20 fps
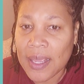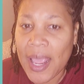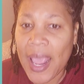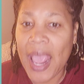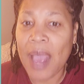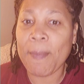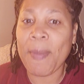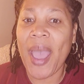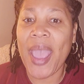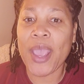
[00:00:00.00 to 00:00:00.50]

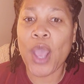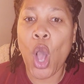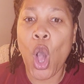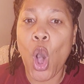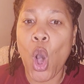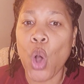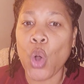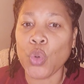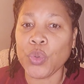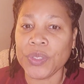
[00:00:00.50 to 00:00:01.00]
am I
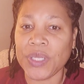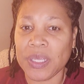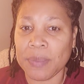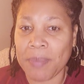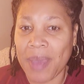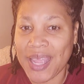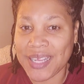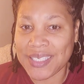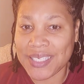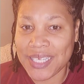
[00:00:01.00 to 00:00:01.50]
holding
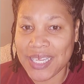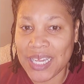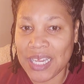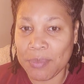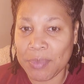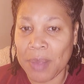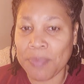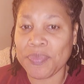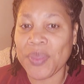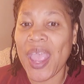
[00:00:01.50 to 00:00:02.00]
my
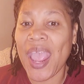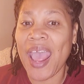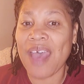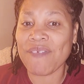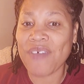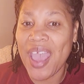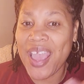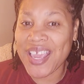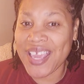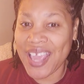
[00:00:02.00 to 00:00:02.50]
team up? Have
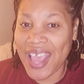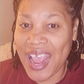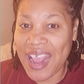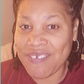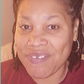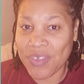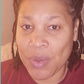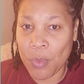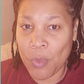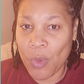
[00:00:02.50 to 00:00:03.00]
I
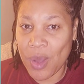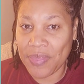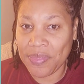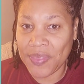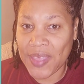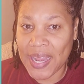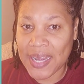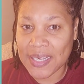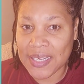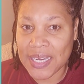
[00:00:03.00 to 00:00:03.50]
gave them what
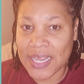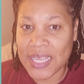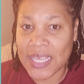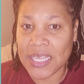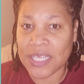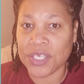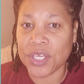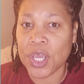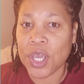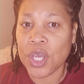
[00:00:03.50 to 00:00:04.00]
they
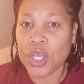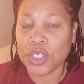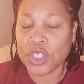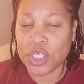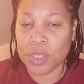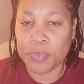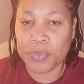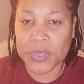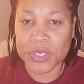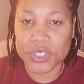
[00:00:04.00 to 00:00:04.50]
need to
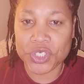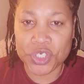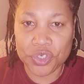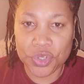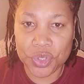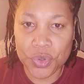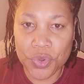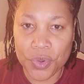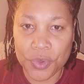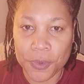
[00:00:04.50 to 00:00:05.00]
push
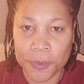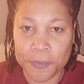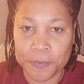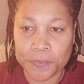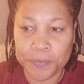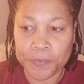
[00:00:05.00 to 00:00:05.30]
through?